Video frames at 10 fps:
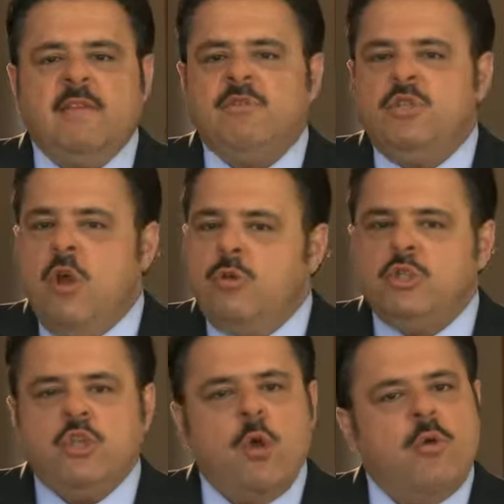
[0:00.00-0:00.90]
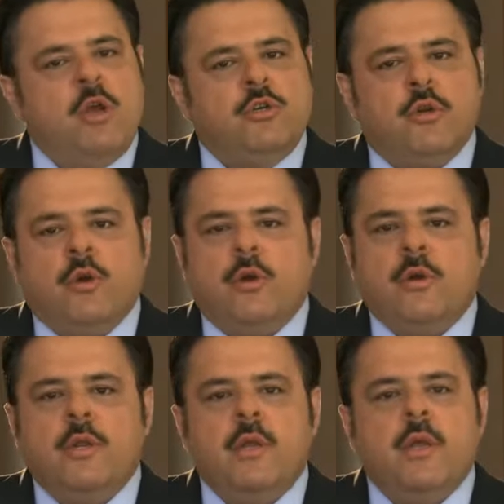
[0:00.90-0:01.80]
leaves no stone
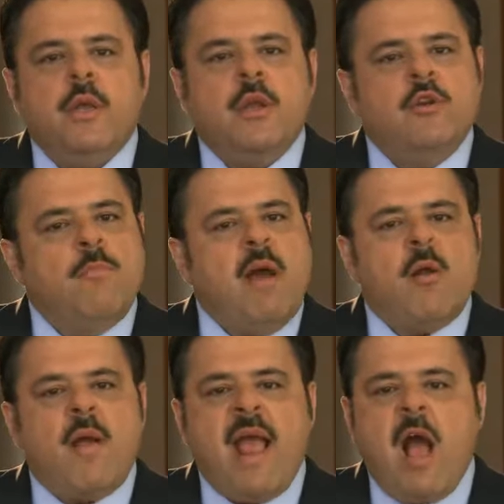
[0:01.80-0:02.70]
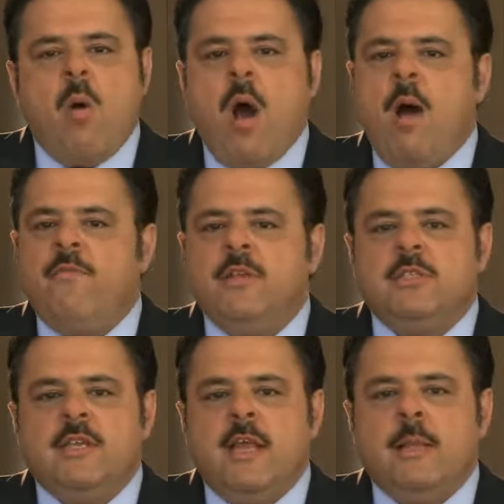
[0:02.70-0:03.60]
unturned, no matter how obvious
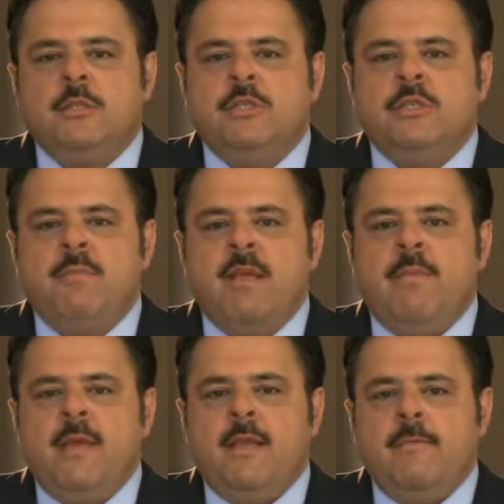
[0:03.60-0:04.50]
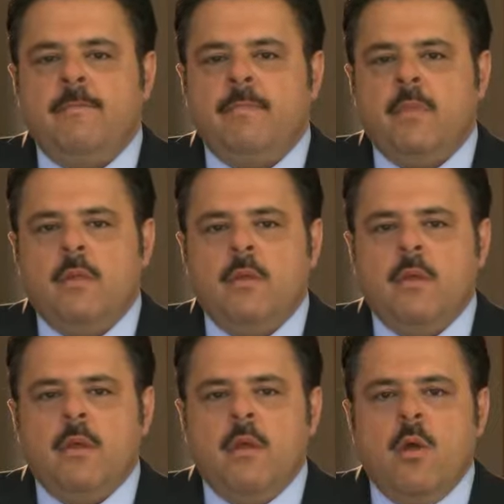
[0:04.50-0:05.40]
the negligence may be.
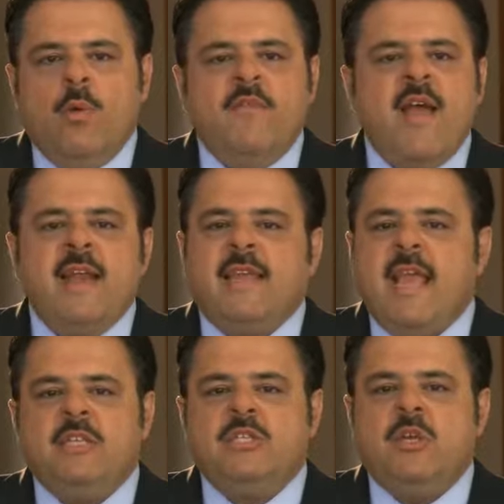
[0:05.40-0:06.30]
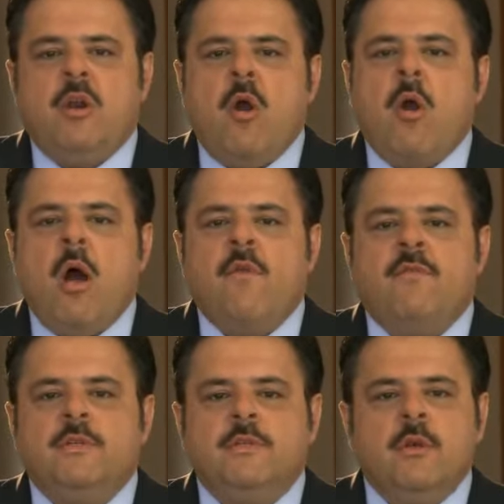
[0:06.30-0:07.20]
We've had cases in our
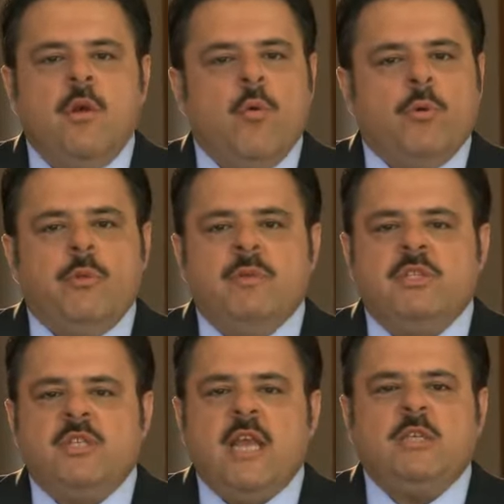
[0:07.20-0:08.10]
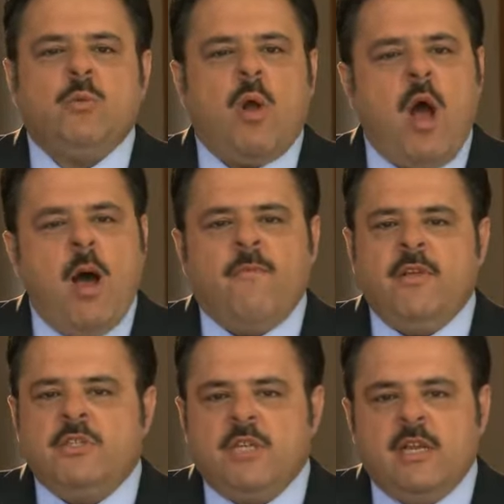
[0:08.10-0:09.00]
office where the mistakes were
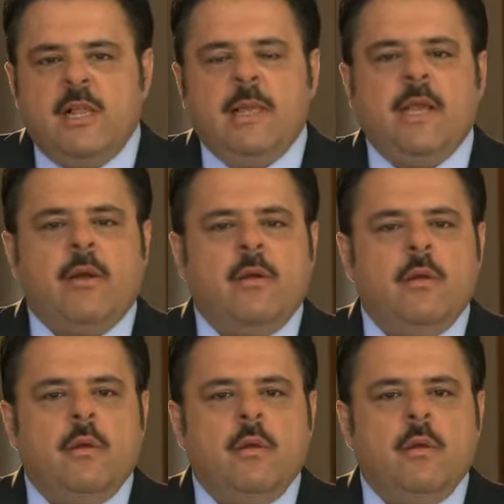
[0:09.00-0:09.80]
obvious and clear,